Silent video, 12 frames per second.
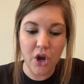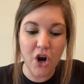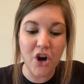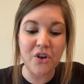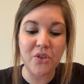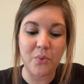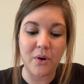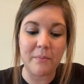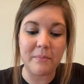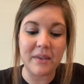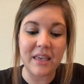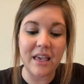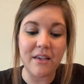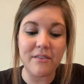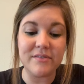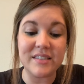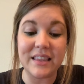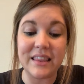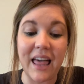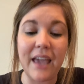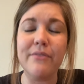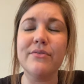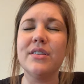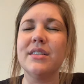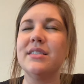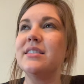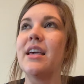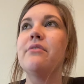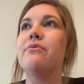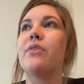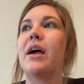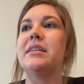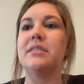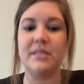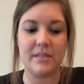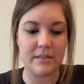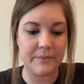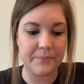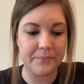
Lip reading: Earthworm gives life to save friends.